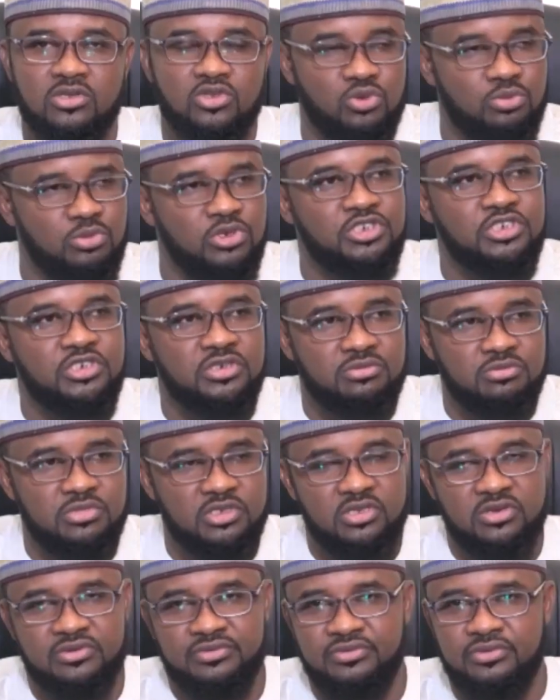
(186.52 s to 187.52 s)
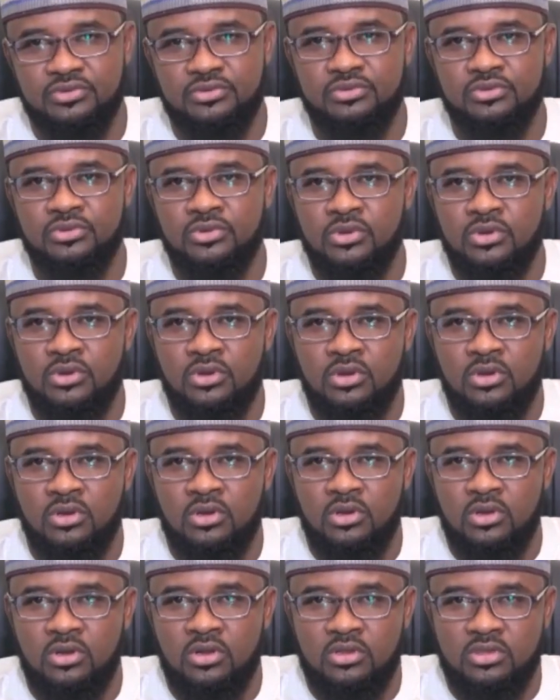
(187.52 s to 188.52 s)
to mention but a few.
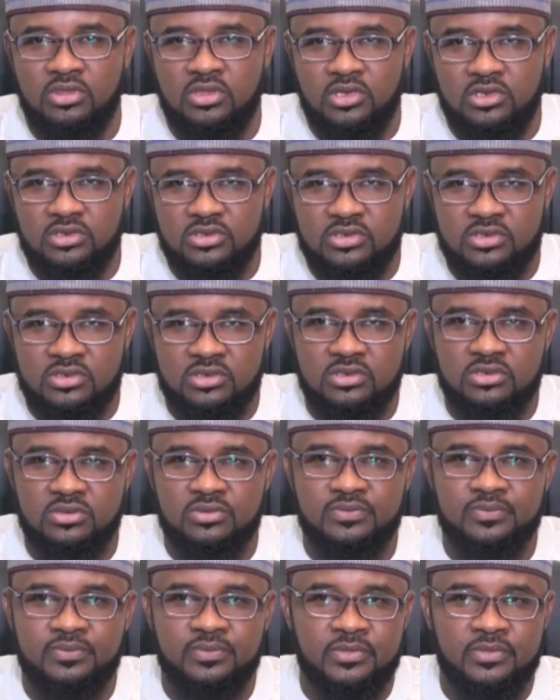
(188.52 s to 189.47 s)
Thus,